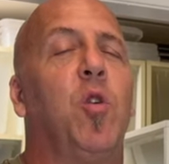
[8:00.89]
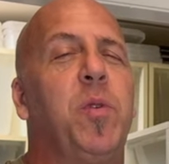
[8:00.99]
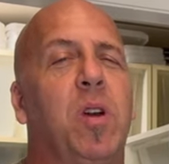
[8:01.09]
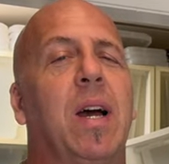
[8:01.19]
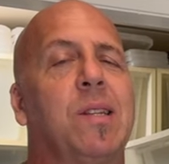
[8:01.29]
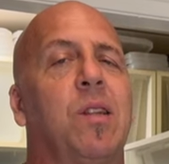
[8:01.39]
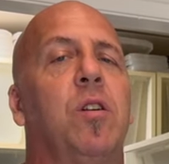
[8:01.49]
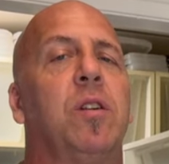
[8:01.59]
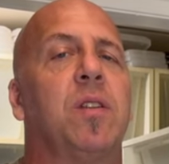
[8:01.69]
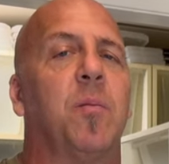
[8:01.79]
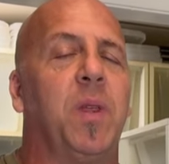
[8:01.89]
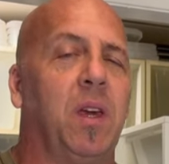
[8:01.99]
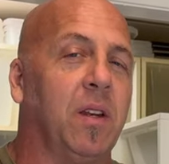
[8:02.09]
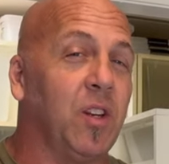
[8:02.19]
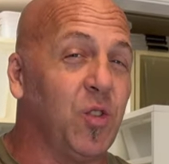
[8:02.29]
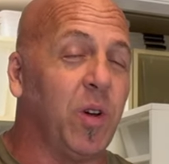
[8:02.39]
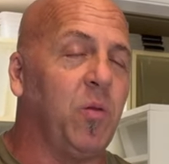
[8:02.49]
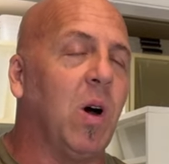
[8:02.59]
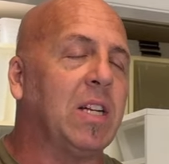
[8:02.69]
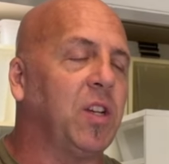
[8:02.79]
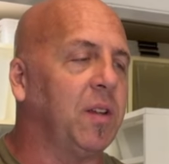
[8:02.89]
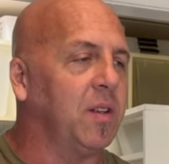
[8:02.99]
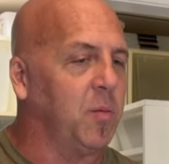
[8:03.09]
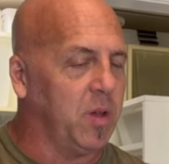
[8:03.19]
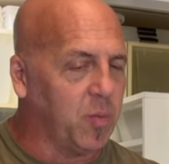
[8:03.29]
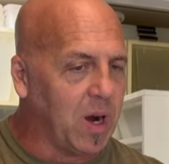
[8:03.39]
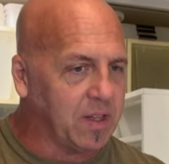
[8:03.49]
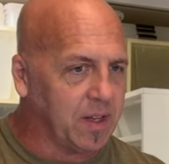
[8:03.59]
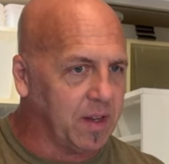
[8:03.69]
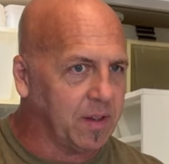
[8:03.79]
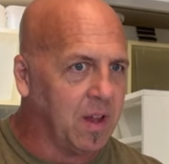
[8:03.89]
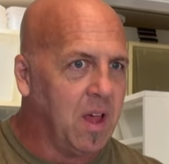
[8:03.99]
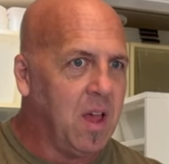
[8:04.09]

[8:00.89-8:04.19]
Hope you guys learned something and enjoyed watching some of the process.